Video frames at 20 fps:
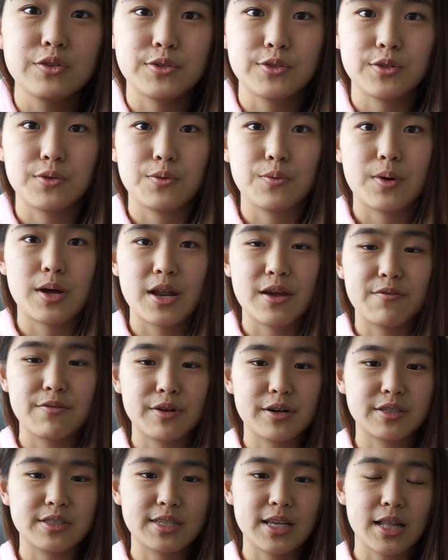So
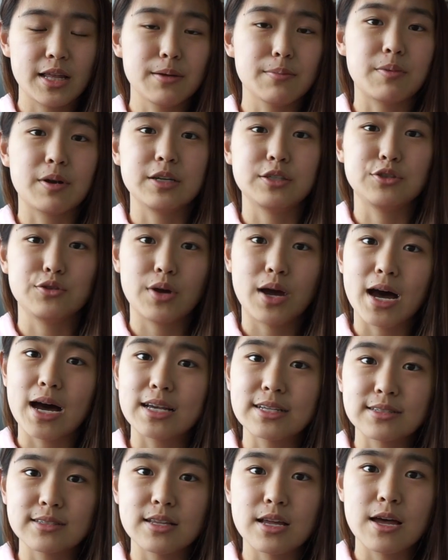whatever selling price you
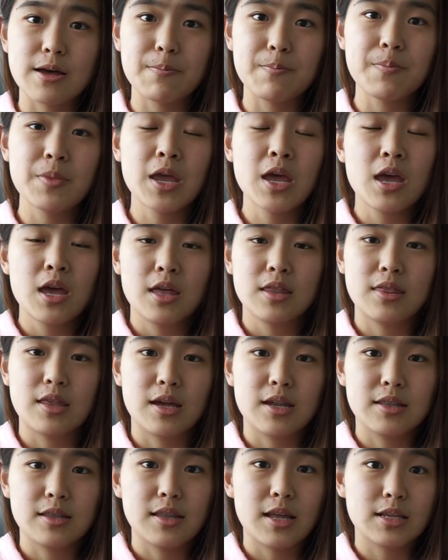ask them,
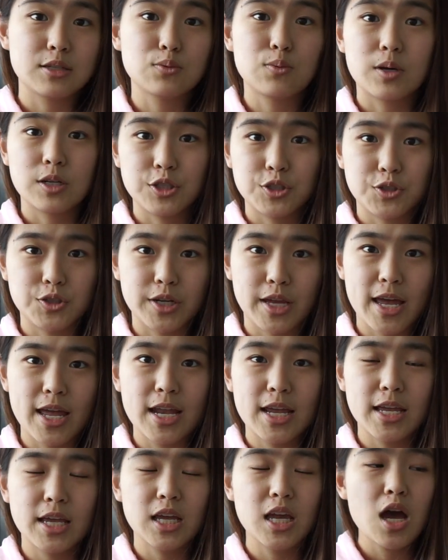then that's what you're
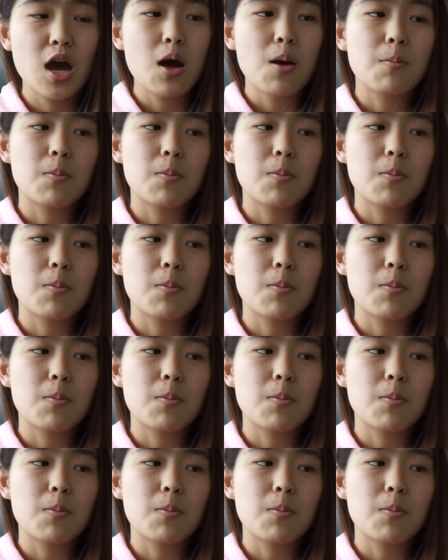getting.